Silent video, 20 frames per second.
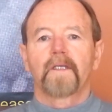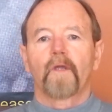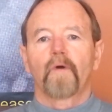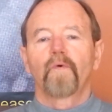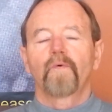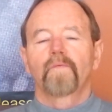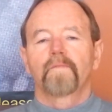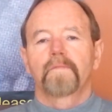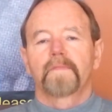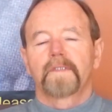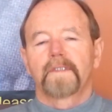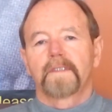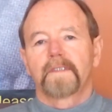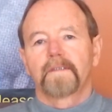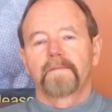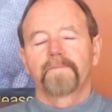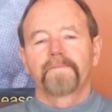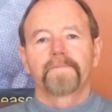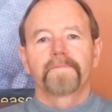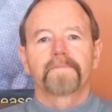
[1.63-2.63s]
Hello,
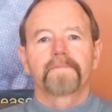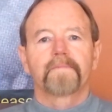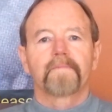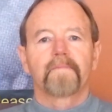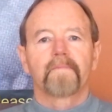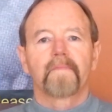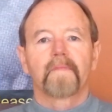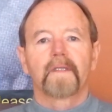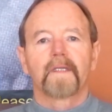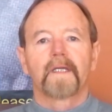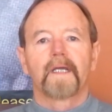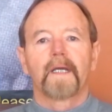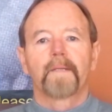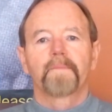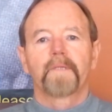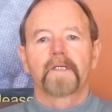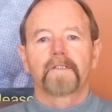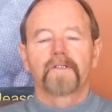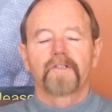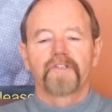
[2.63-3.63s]

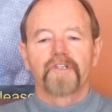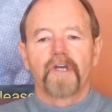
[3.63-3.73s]
I'm Dr.